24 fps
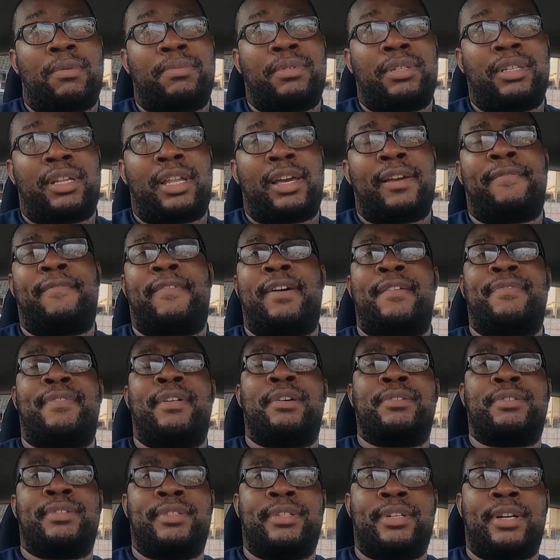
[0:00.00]
up to like
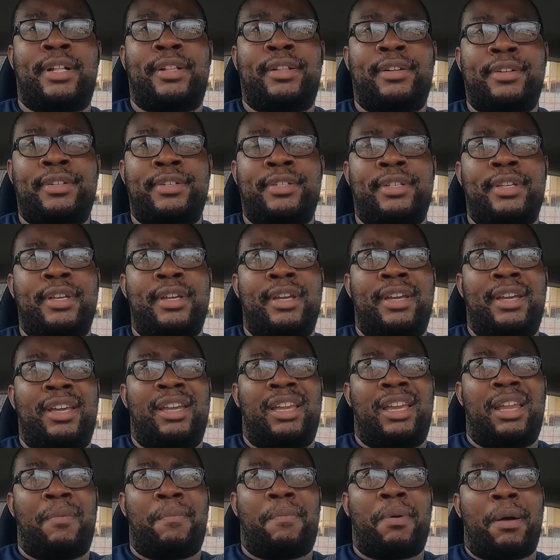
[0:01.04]
$5,000.
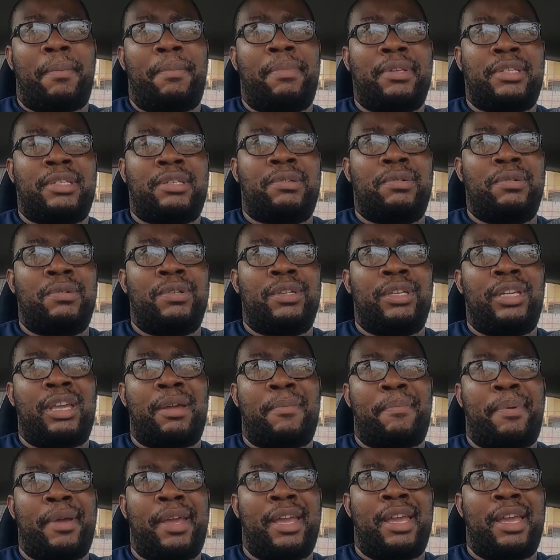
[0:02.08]
In public school, you get